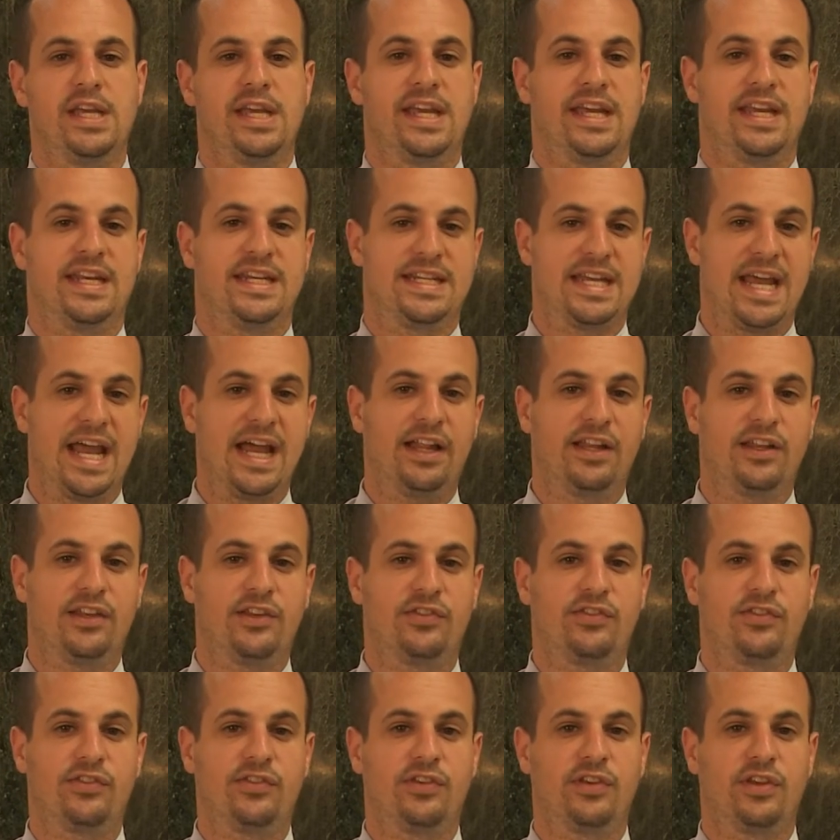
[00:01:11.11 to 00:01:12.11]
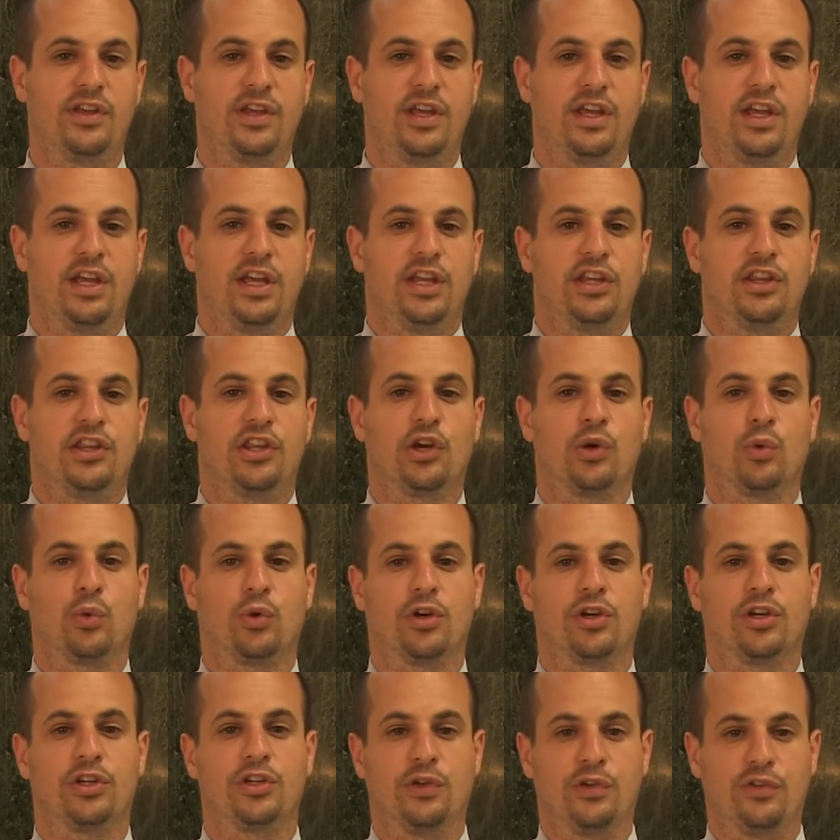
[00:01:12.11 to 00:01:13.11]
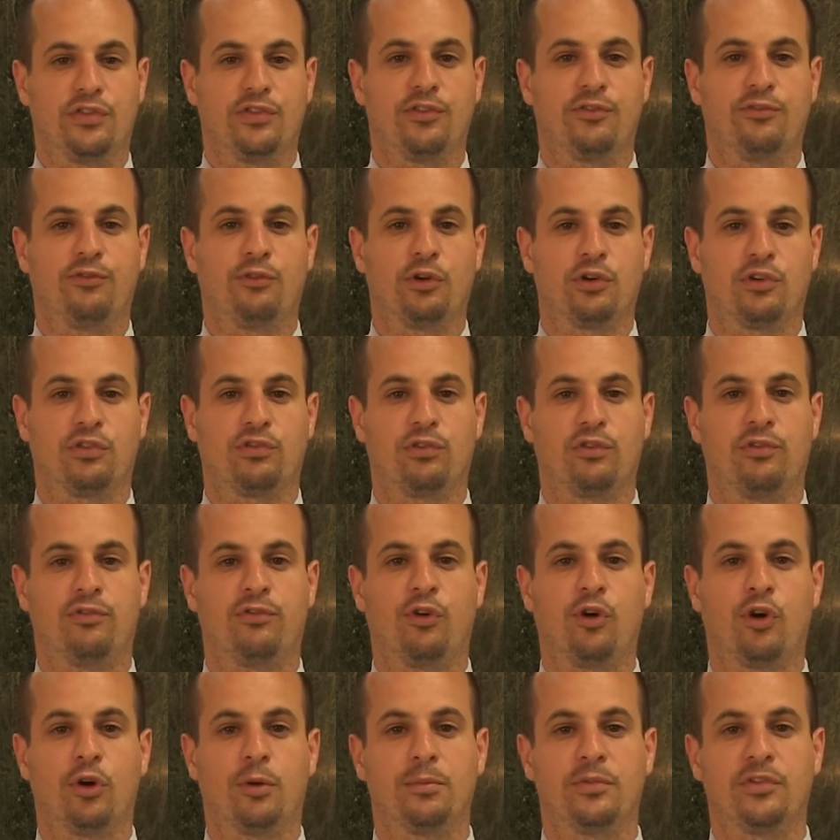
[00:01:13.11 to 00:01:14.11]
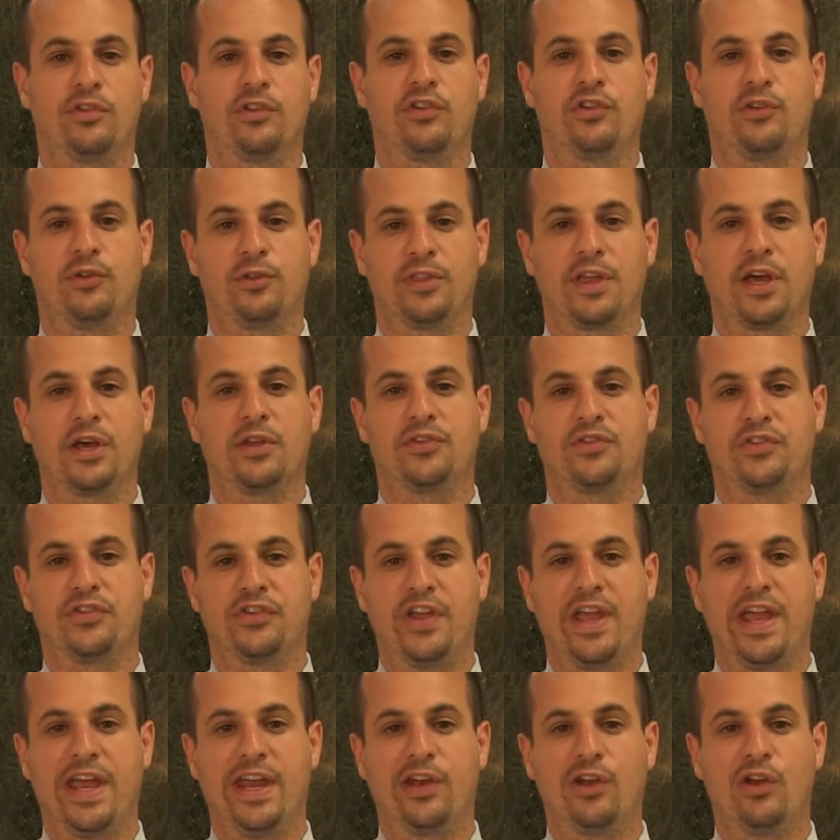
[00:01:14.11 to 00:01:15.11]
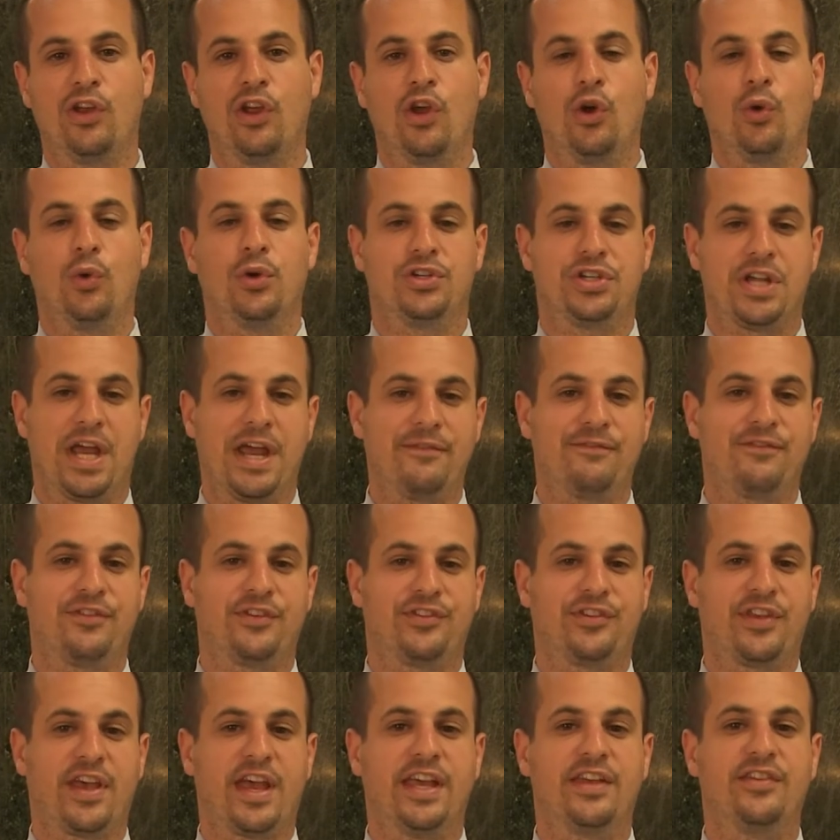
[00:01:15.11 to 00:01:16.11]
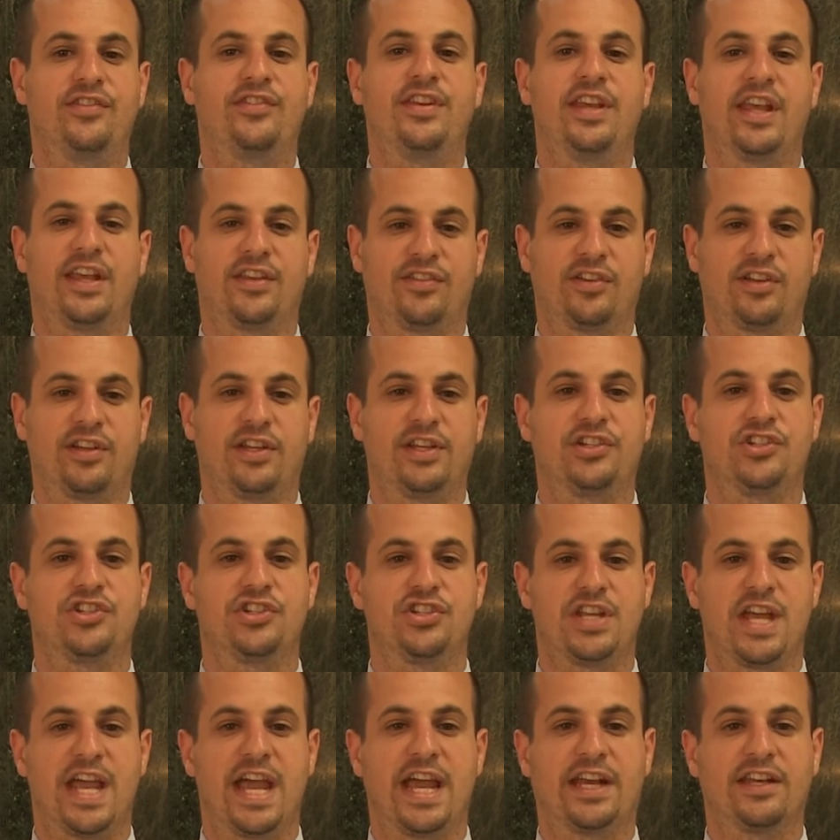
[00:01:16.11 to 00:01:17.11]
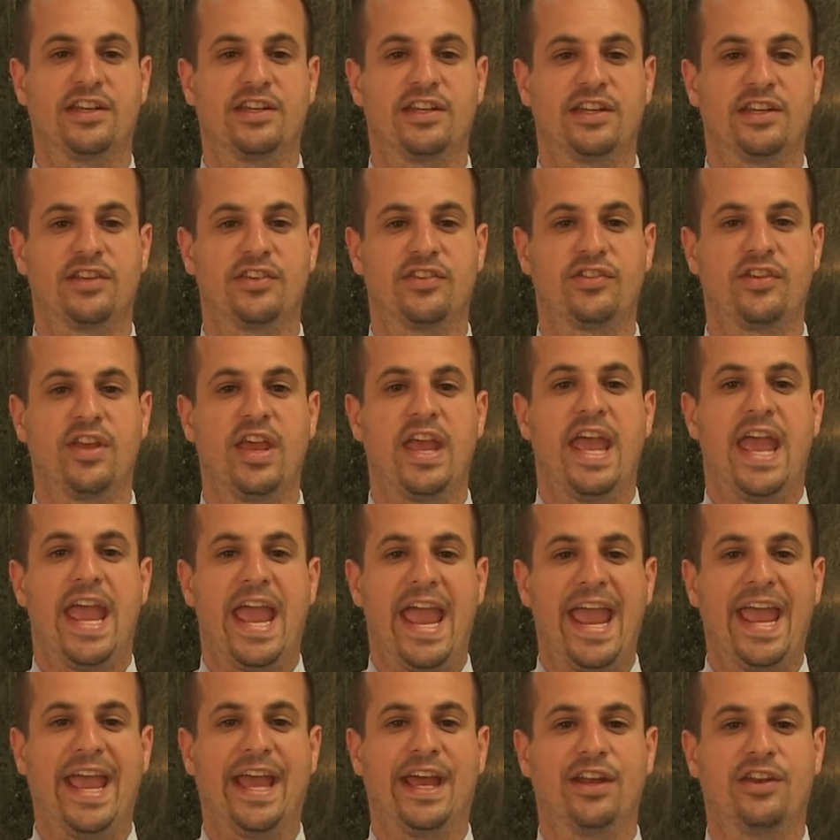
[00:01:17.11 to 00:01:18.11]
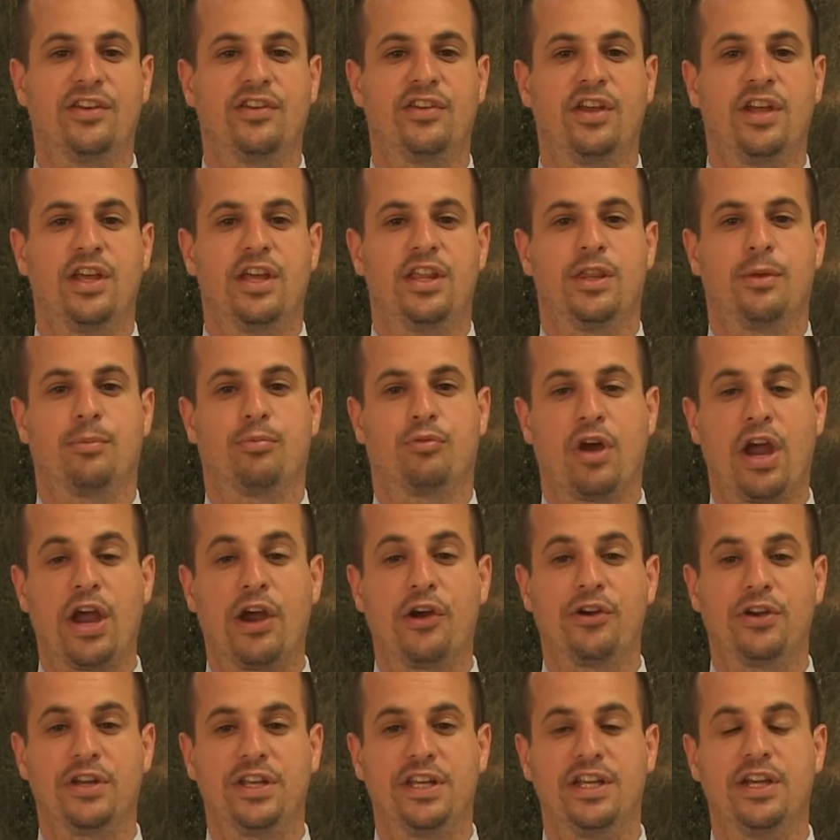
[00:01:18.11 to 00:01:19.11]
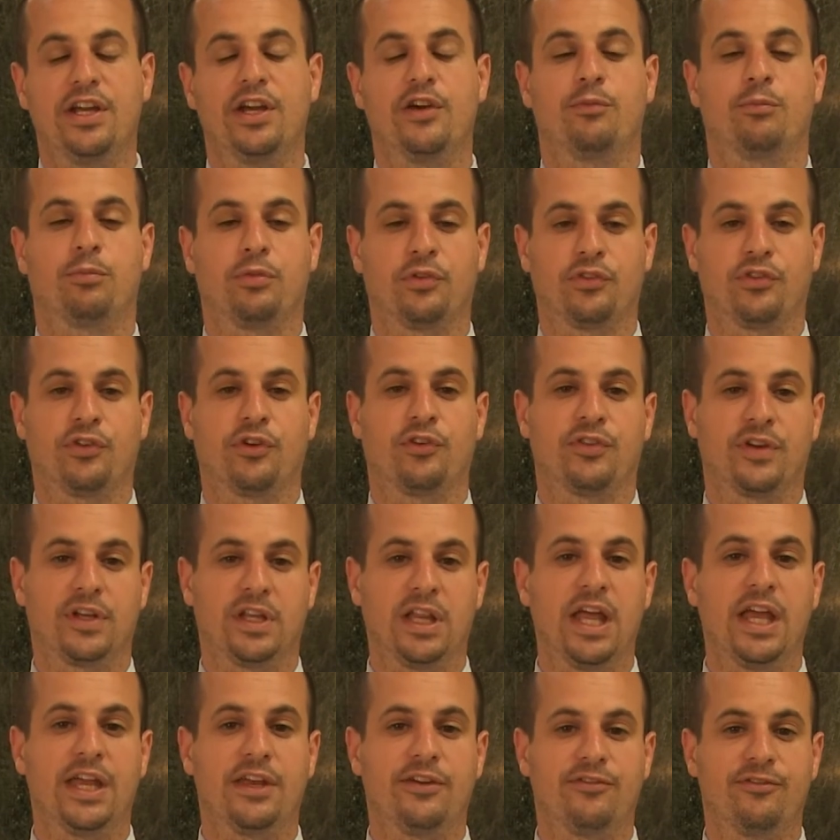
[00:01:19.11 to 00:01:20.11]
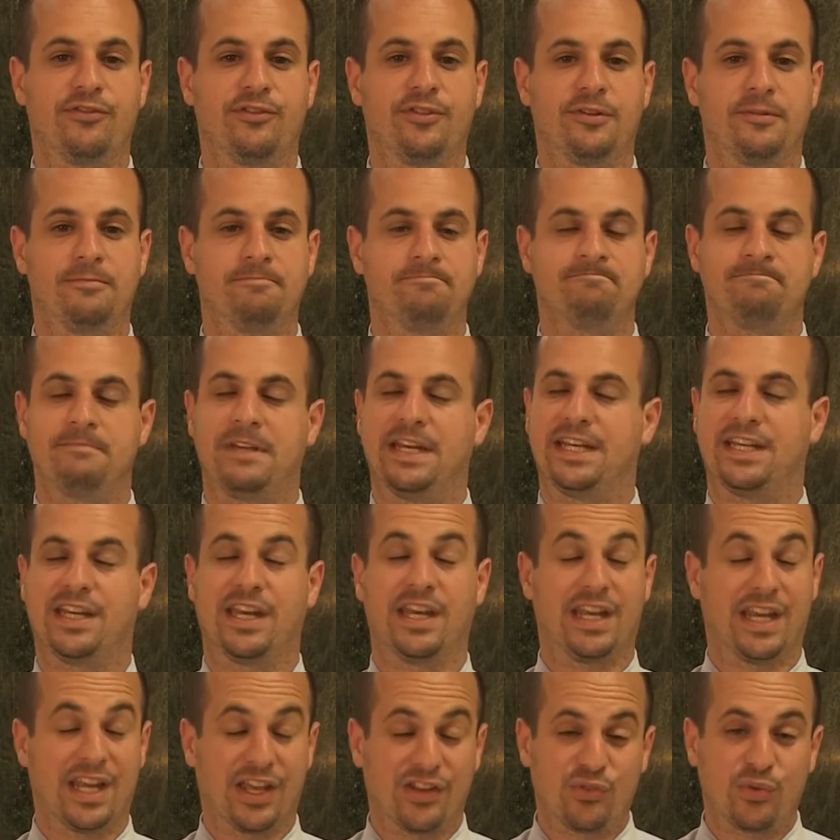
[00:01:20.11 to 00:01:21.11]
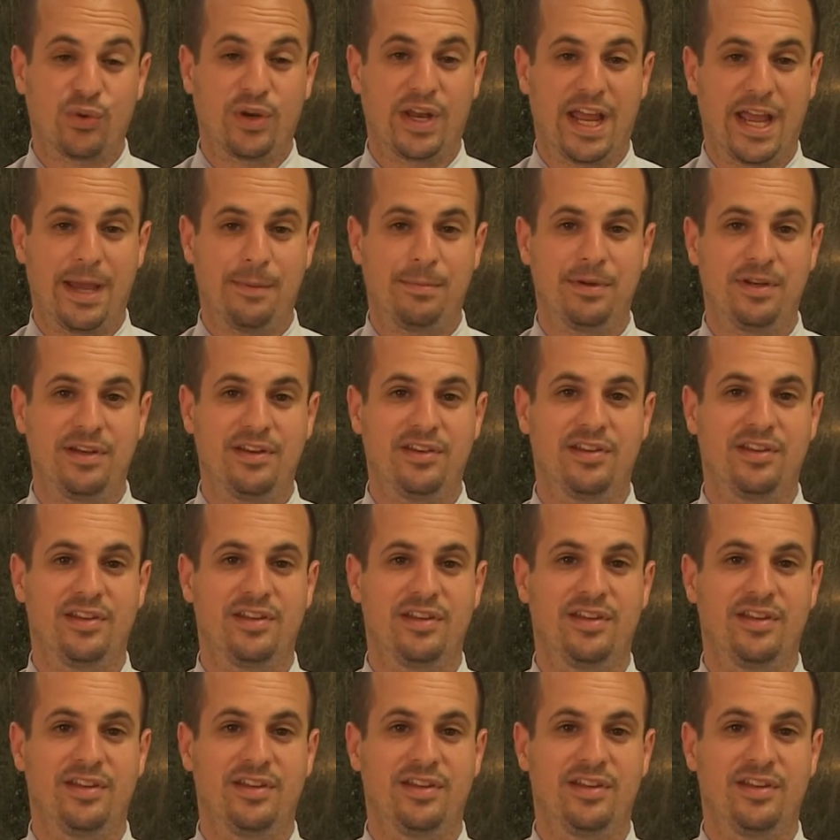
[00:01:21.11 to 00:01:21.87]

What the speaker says: In Dallas, there were use of force reforms in 2010 which emphasized de-escalation tactics and the priority of preserving life. And can you guess what happened?